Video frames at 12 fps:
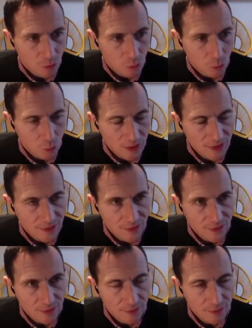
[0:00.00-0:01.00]
With
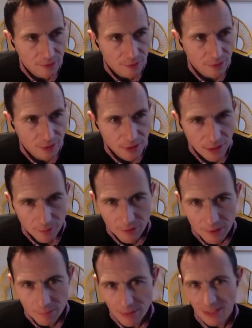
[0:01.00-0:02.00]
the Lonely
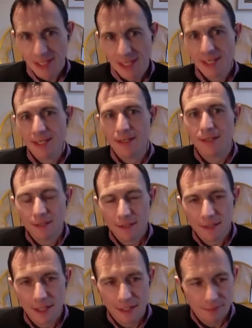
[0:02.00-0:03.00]
Planet
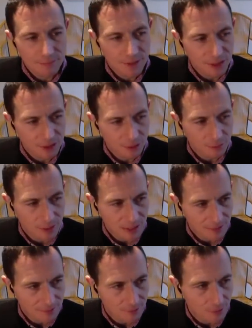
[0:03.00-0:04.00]
digital
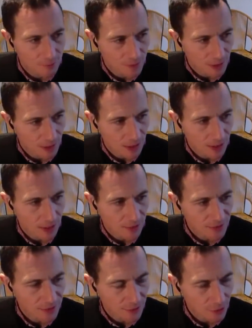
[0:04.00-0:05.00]
platform, I
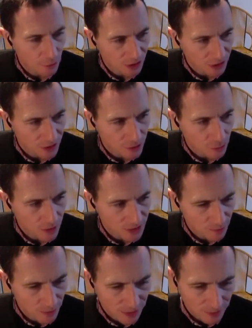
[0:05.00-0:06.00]
think the question's always
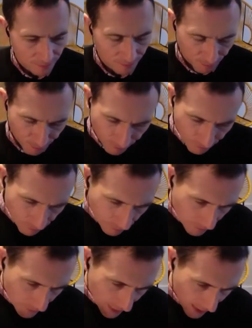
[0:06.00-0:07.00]
been,
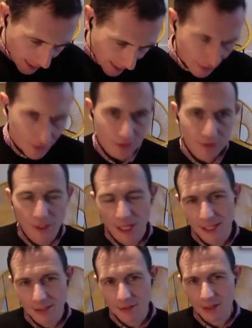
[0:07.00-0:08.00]
how do you
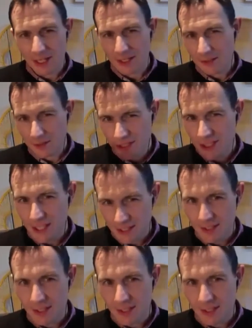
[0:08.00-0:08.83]
take